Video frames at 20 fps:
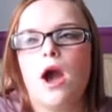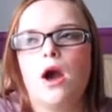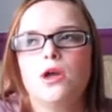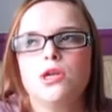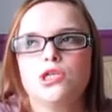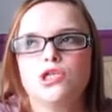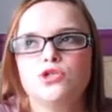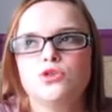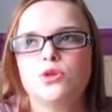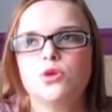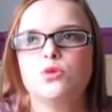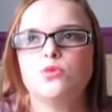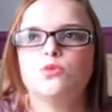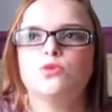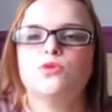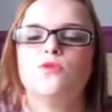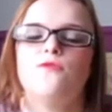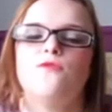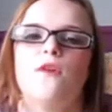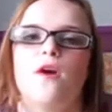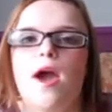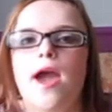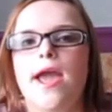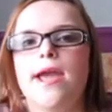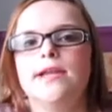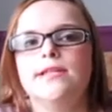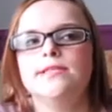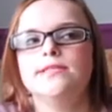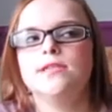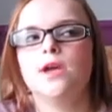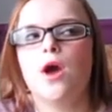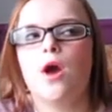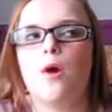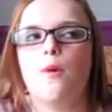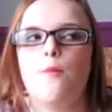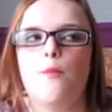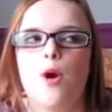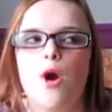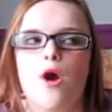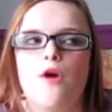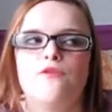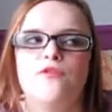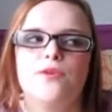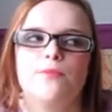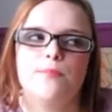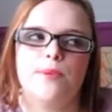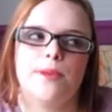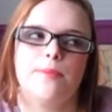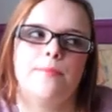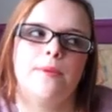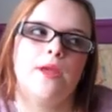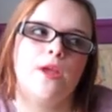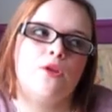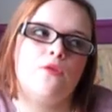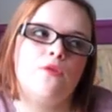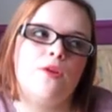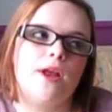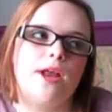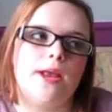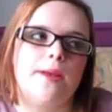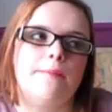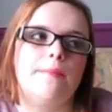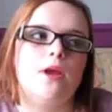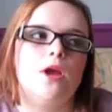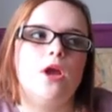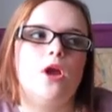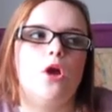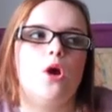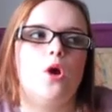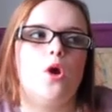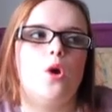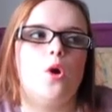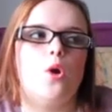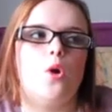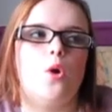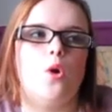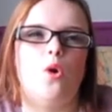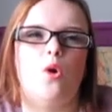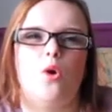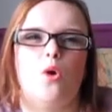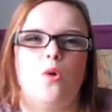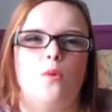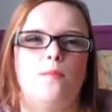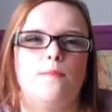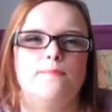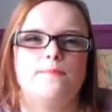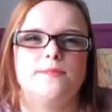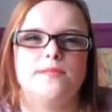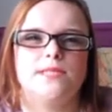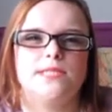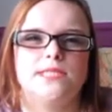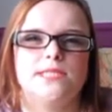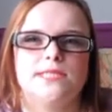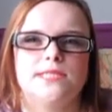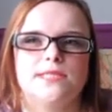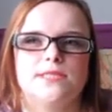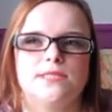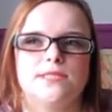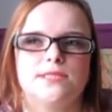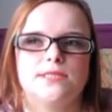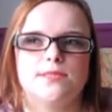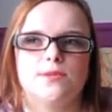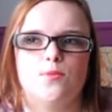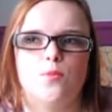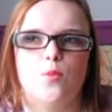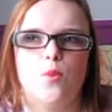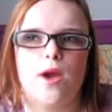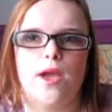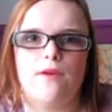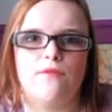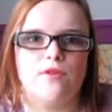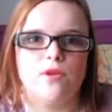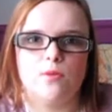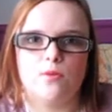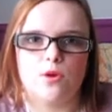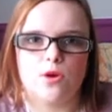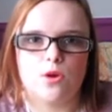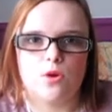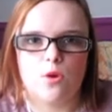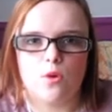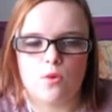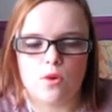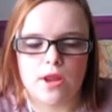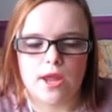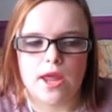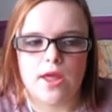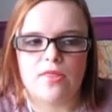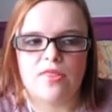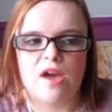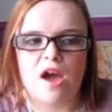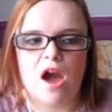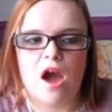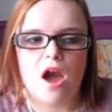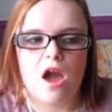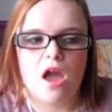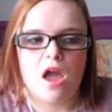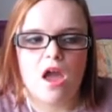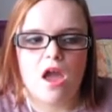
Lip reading: struggle to find a perfect BB cream or whatever you want to call it that